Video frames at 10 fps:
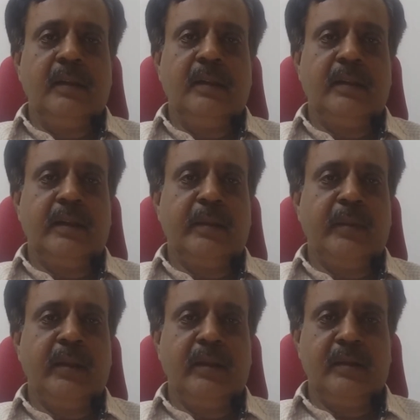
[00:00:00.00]
in the
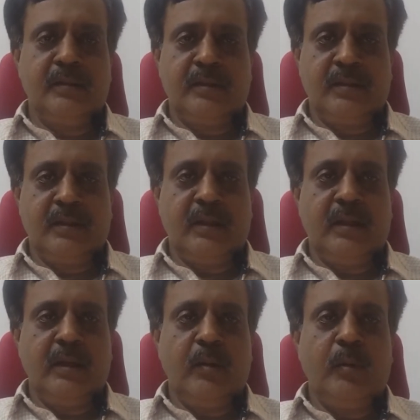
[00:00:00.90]
coming years,
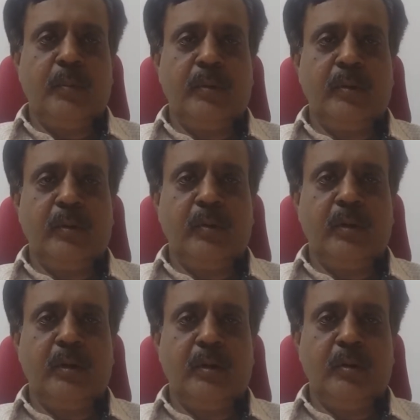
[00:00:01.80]
I hope you
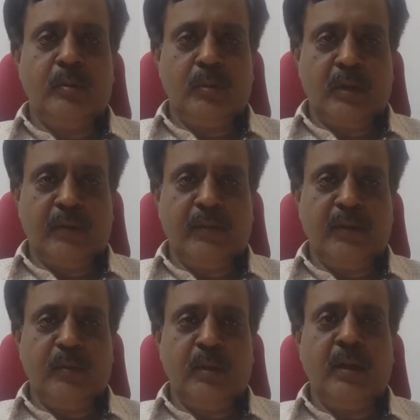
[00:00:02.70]
will do
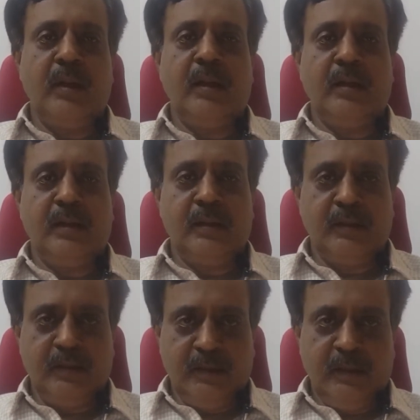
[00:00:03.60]
wonderfully well. And
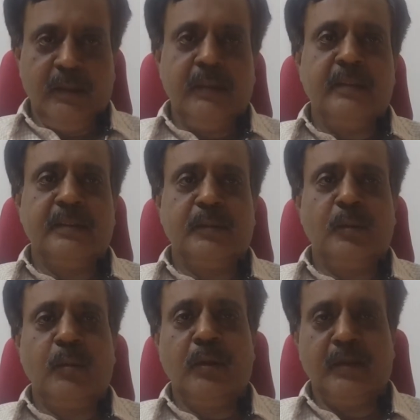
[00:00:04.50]
this is
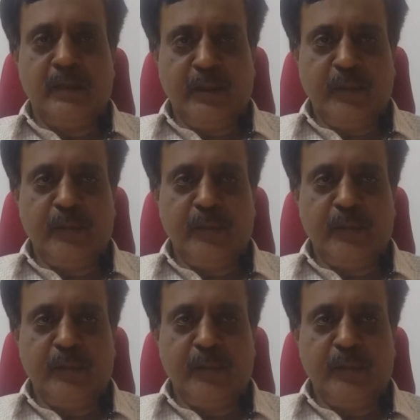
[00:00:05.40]
Gokul. Thank